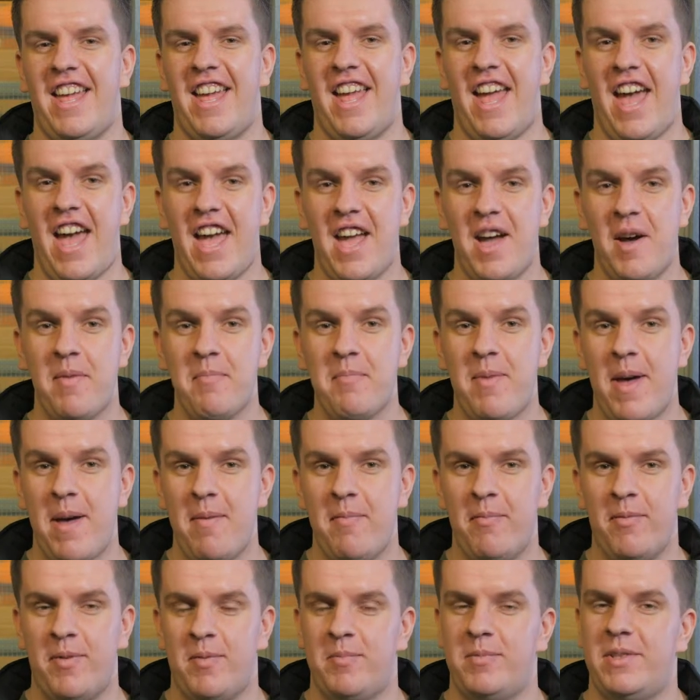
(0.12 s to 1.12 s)
Hey, I'm
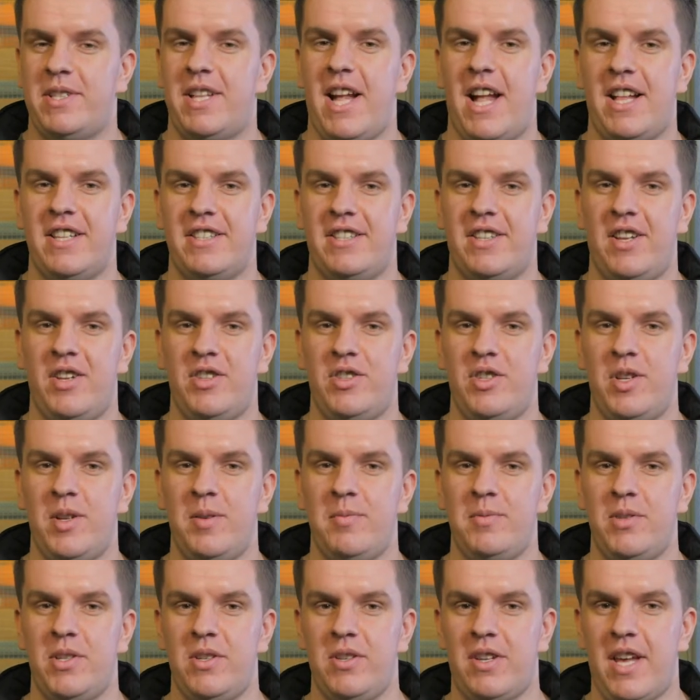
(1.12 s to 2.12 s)
Pim from Stans
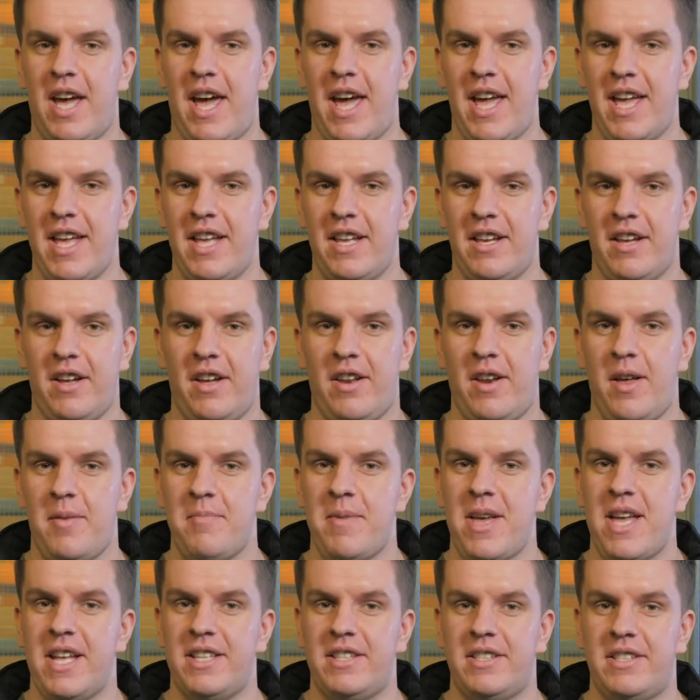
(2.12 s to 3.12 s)
NoTubes UK, and I'm
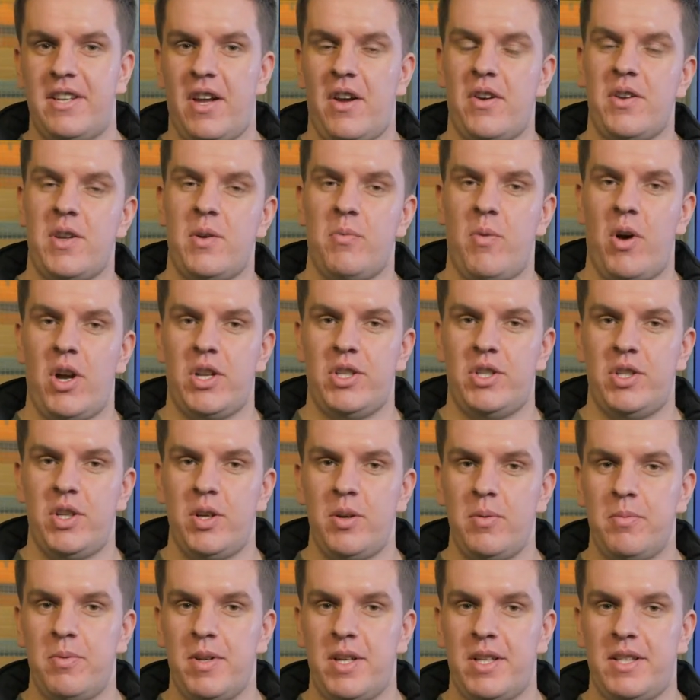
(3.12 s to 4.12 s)
here to tell you why
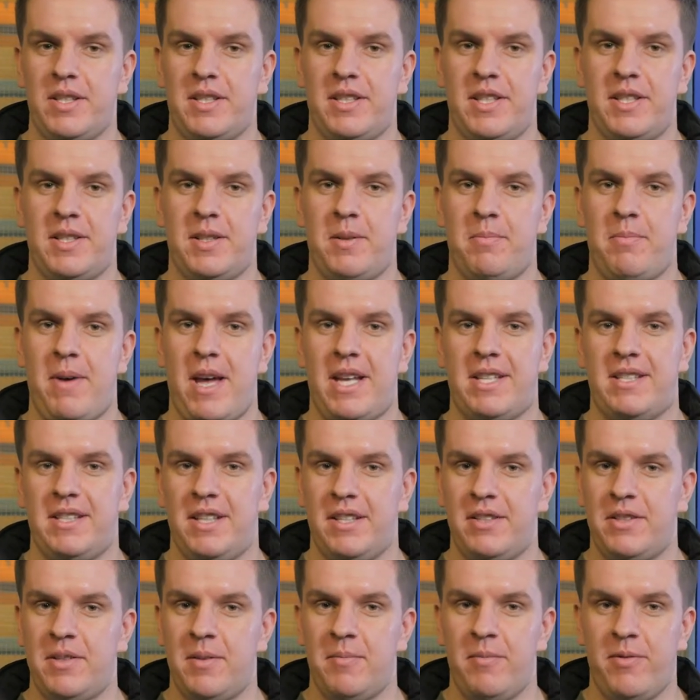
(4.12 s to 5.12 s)
Tubeless is the best
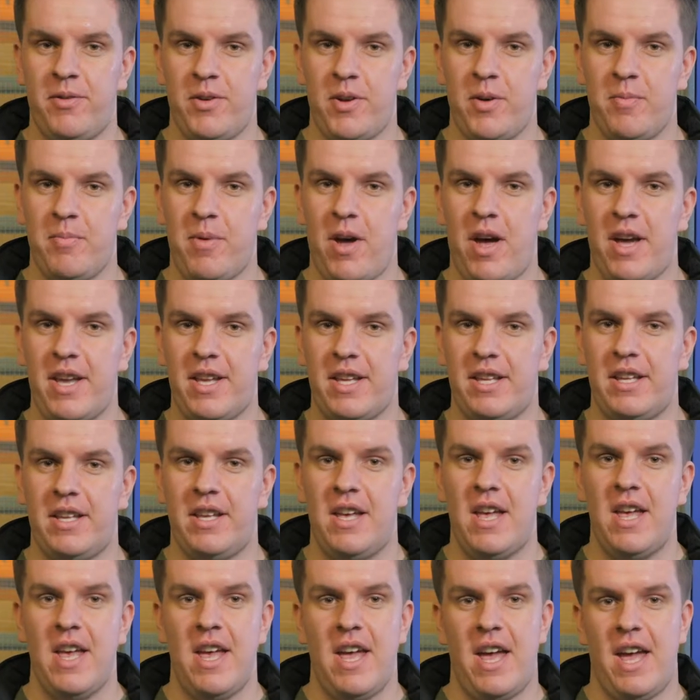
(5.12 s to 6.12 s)
system for your bike
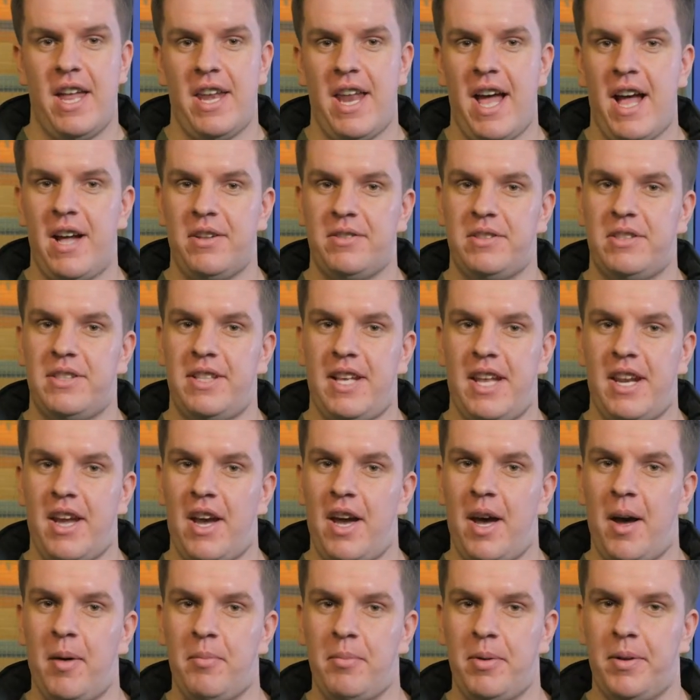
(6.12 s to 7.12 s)
and how to set it
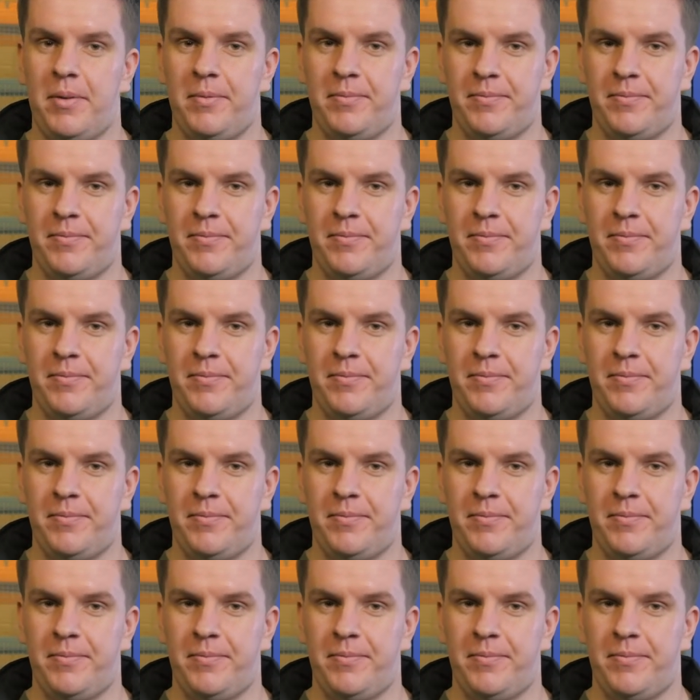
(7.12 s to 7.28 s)
up.